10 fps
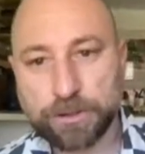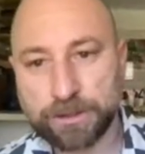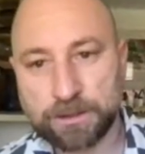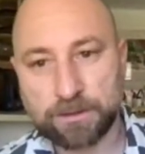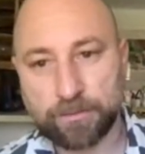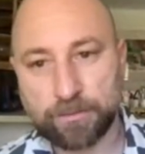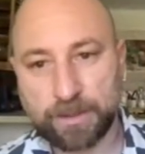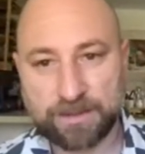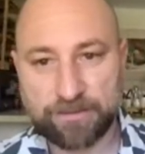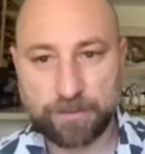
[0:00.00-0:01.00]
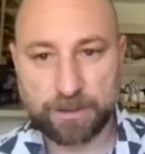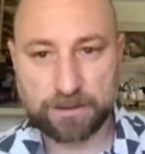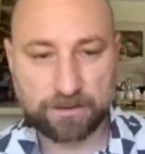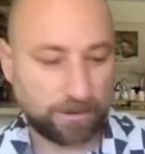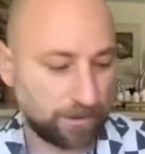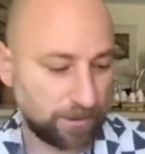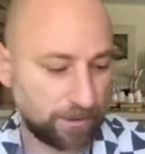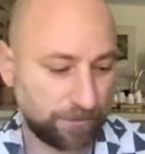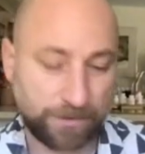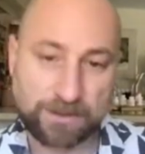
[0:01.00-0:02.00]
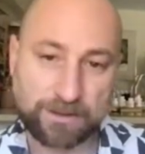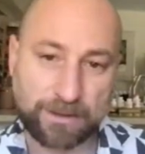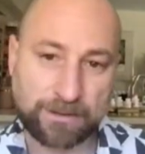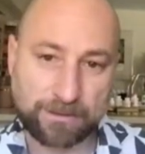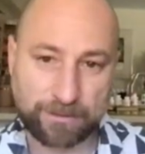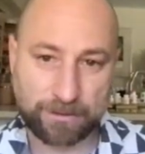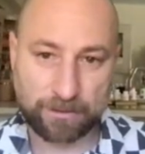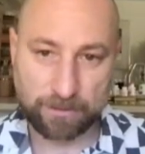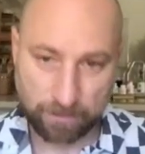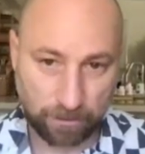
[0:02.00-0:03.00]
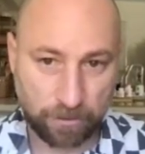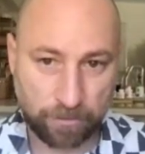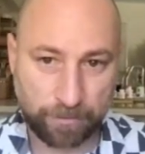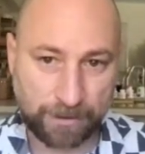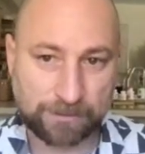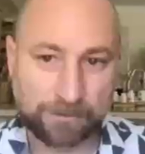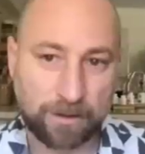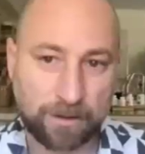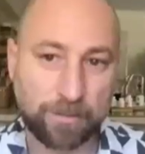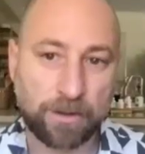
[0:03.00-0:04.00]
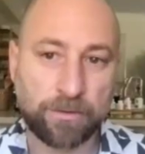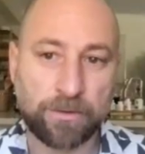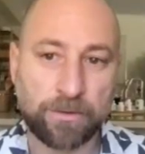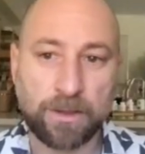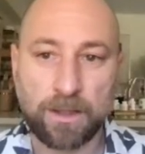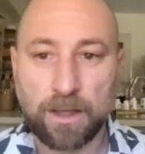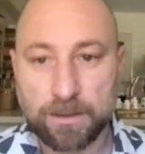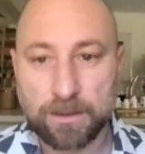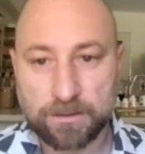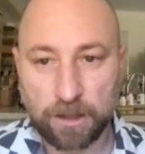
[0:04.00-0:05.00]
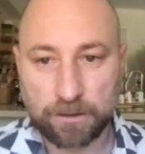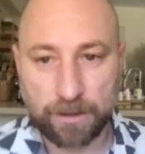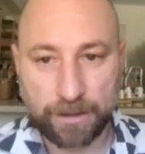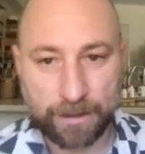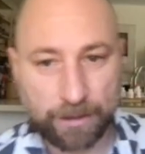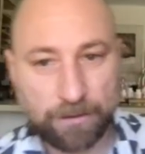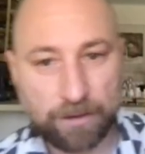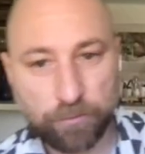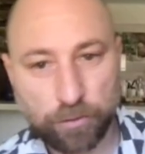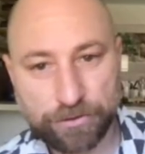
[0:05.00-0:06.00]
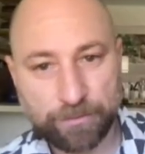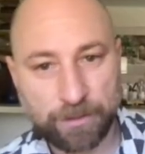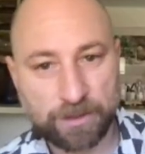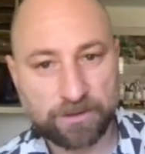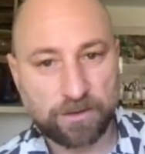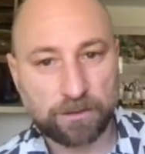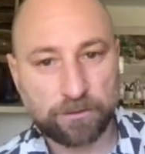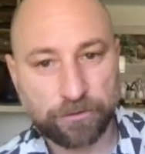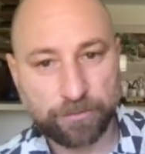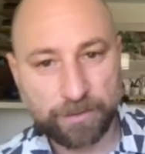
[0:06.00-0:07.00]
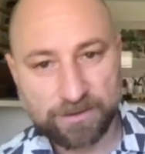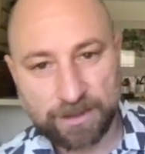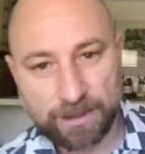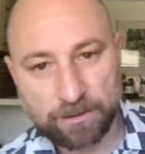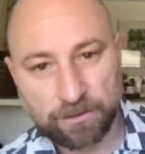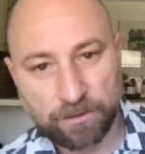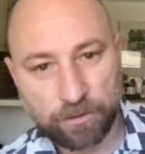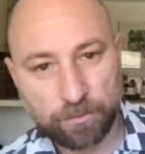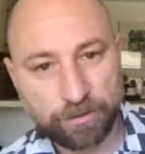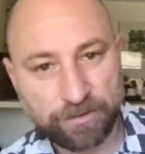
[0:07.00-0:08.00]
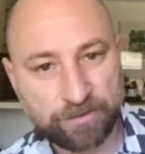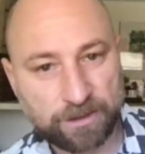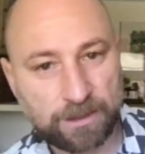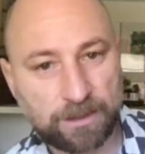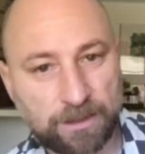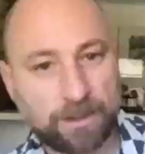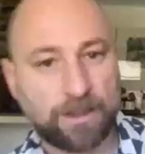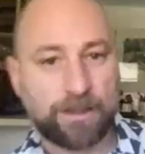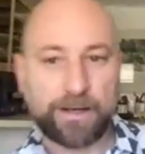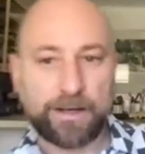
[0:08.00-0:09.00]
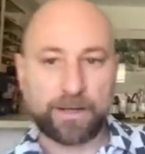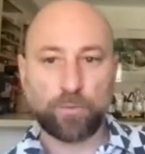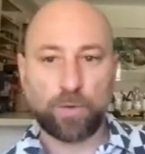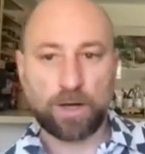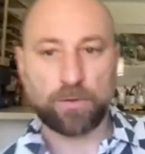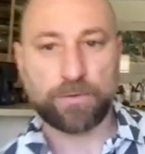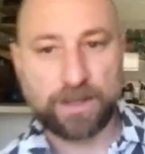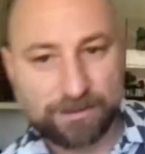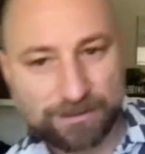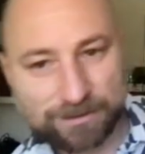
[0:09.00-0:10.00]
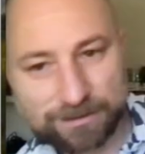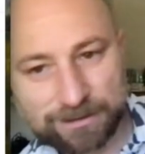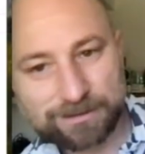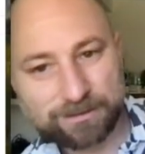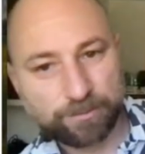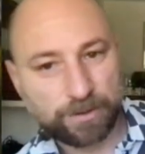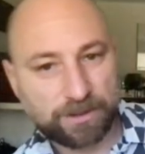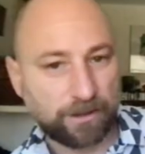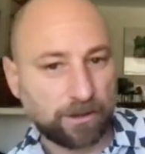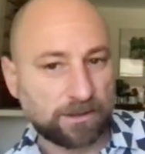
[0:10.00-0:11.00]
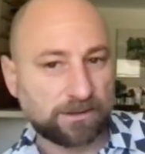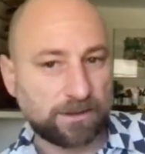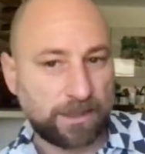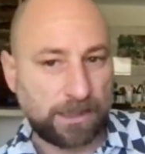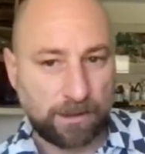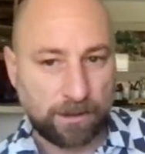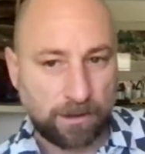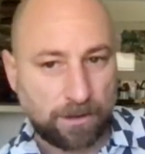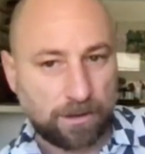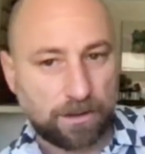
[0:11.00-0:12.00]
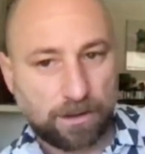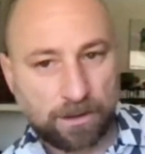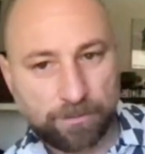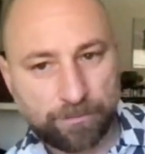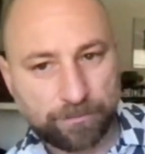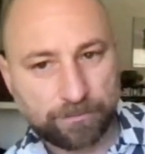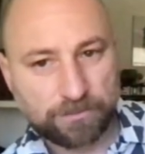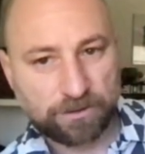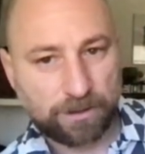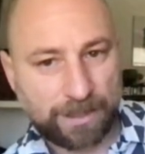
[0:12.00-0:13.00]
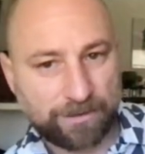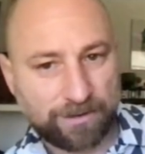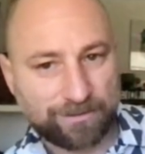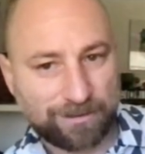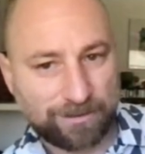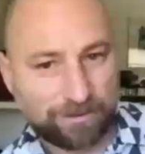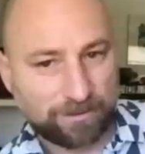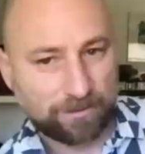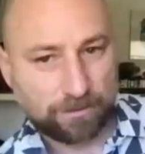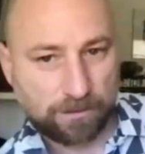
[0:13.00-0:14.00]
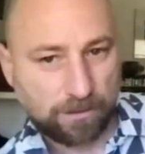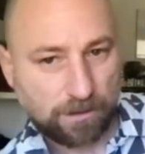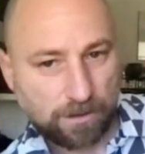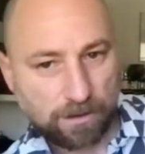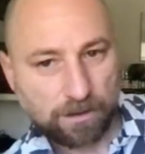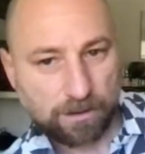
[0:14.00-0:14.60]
Locomotion. By 7 months, infants can sit alone, meaning sit up alone. Toddling. At around 14 months, toddlers may stand alone briefly and walk without assistance, but they are unsteady. So again, there's